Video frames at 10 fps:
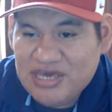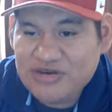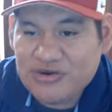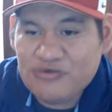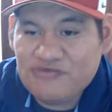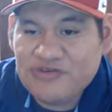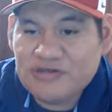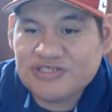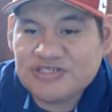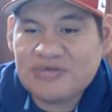make your own
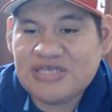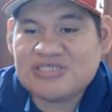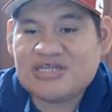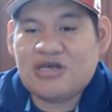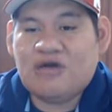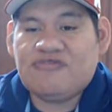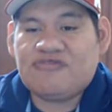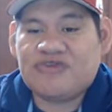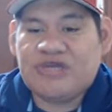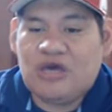filters basically all for
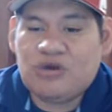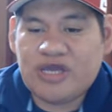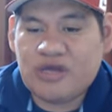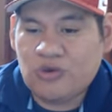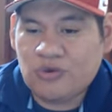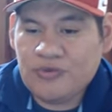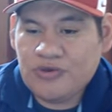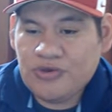free. Okay, cool.